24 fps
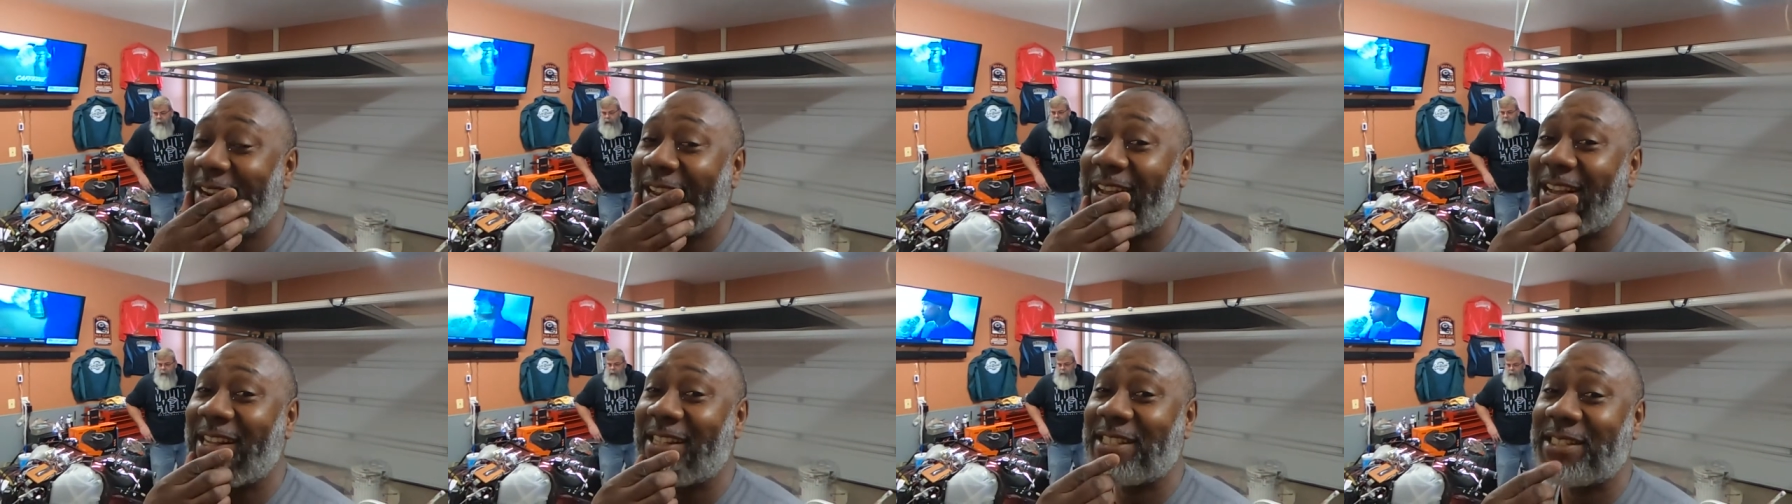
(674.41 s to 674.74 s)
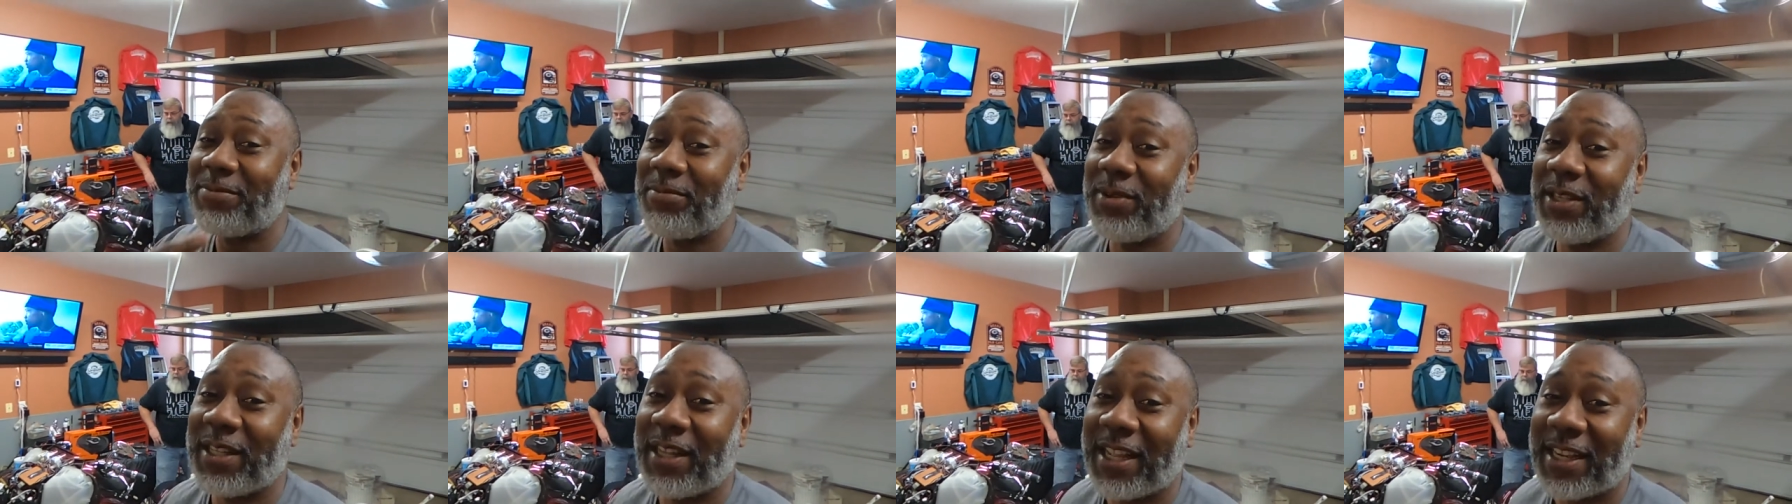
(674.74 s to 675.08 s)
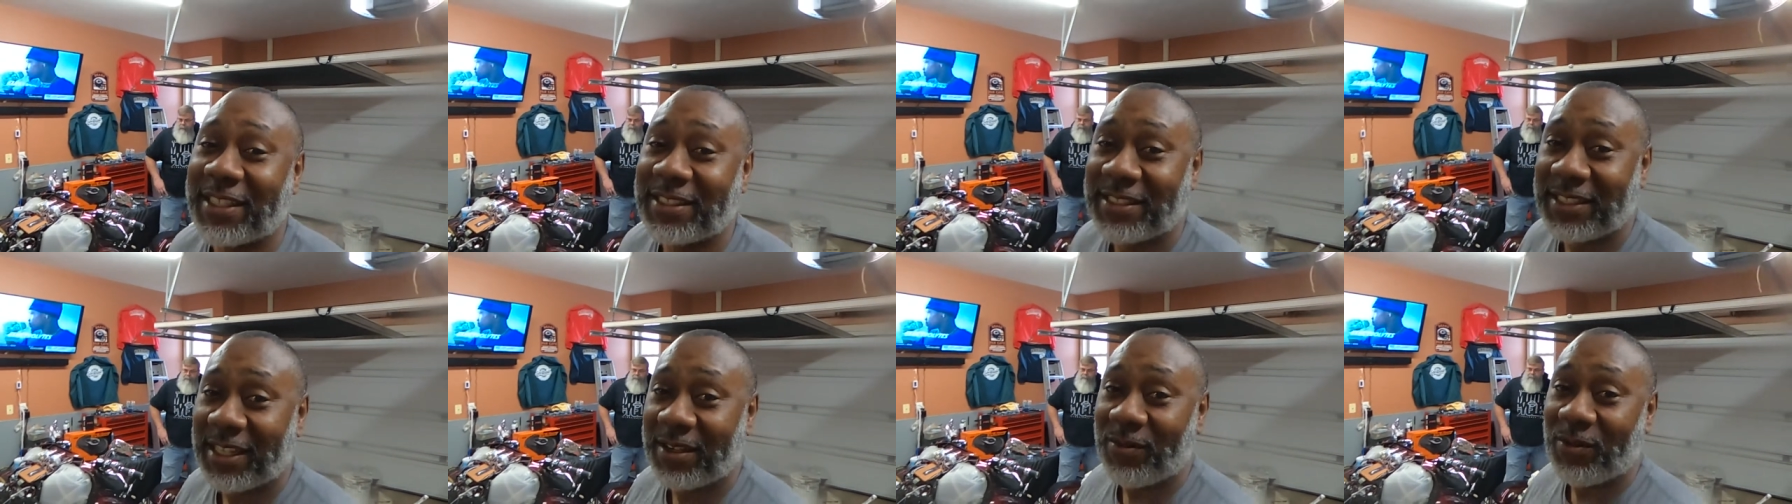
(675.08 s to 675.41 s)
9s But
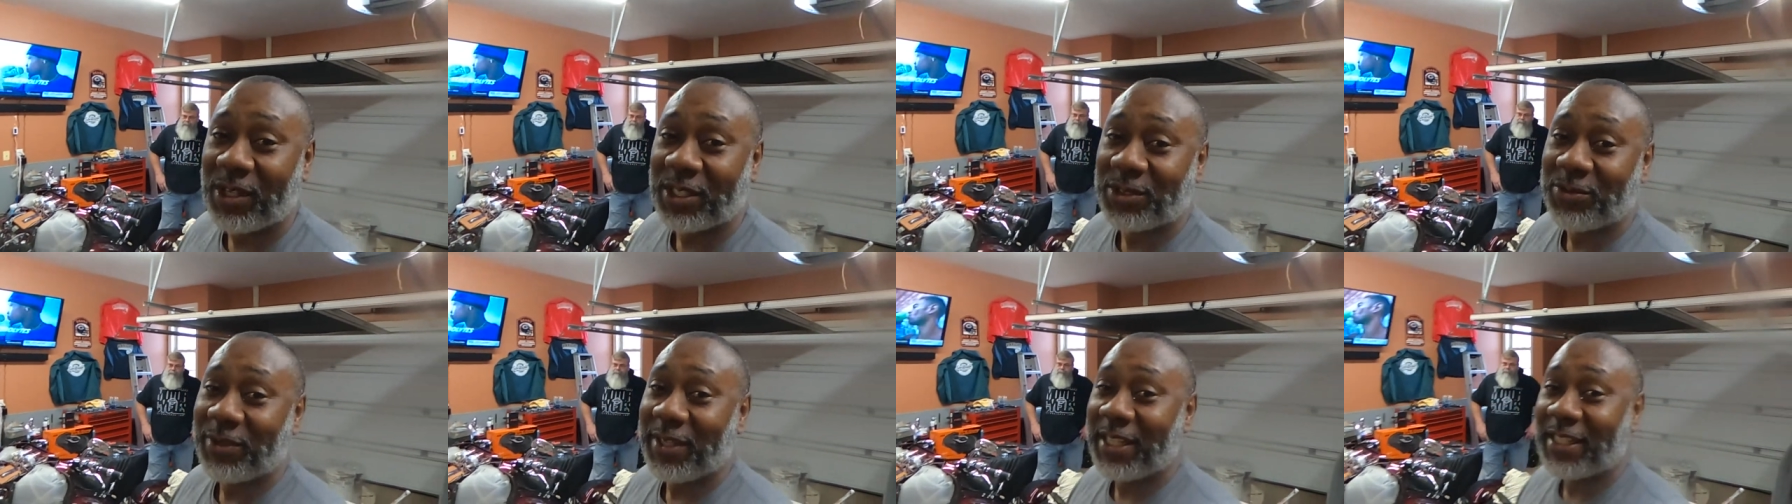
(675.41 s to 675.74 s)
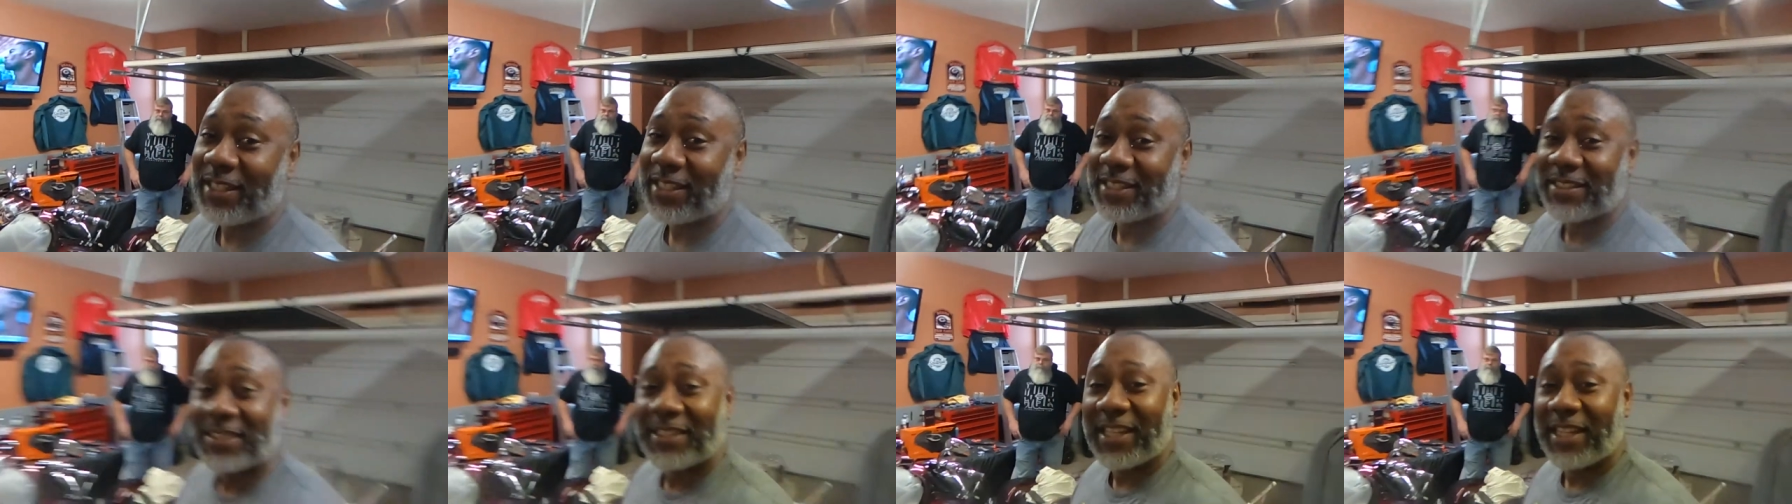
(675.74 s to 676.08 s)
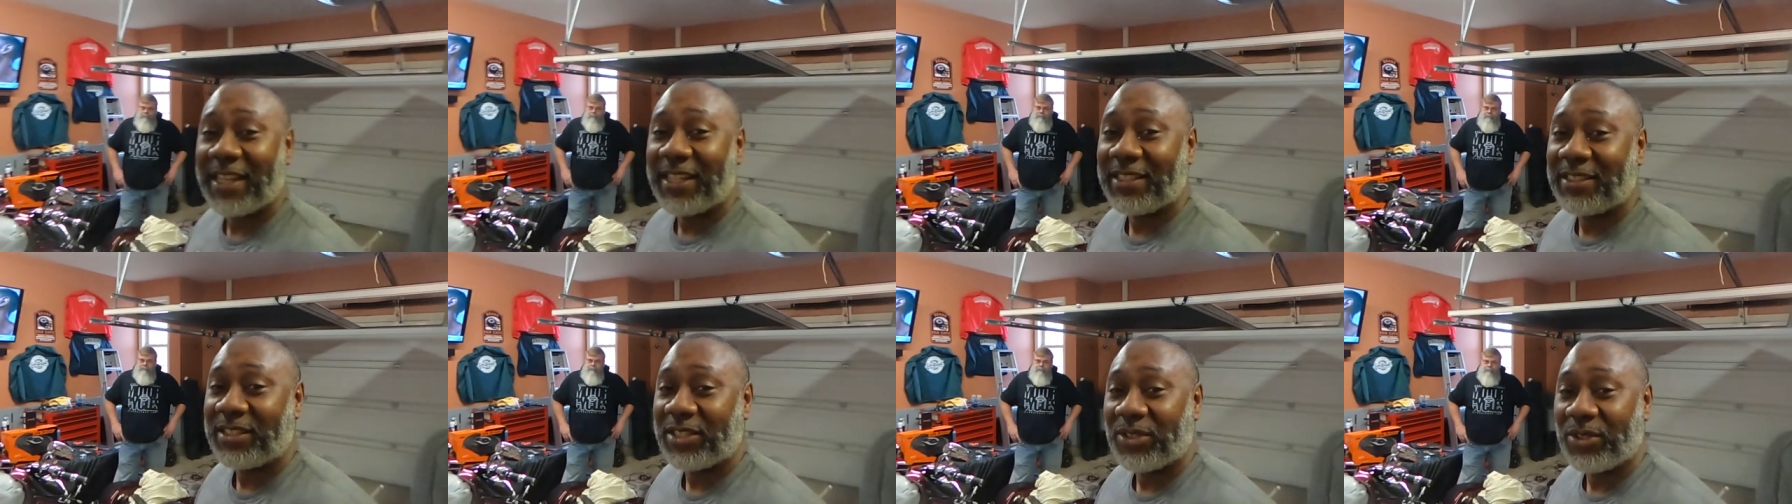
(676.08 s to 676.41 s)
like I say, once we get this
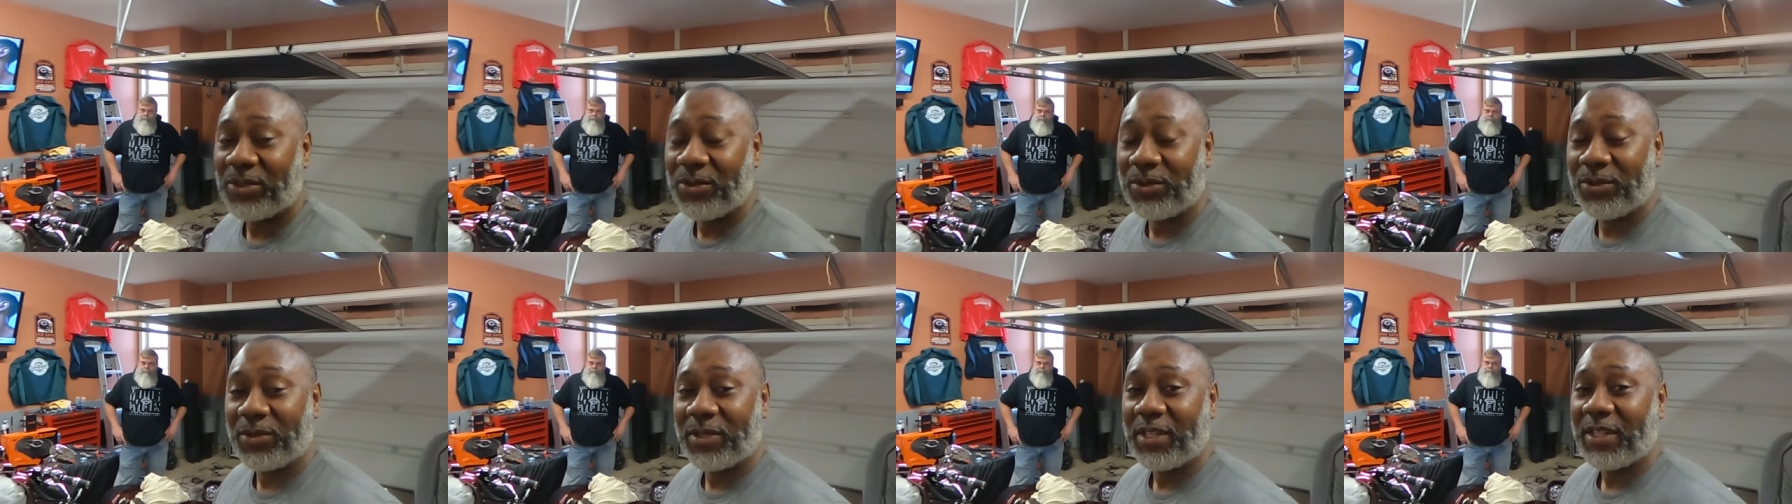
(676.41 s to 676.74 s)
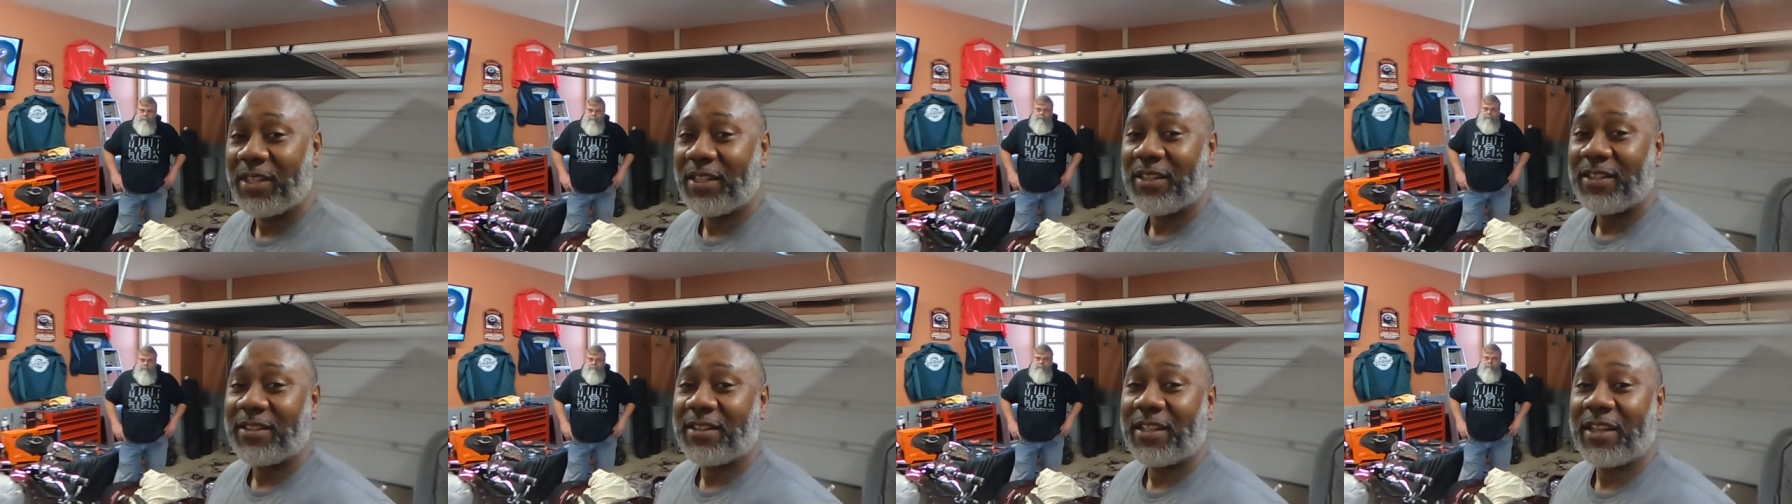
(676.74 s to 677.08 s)
thing tuned,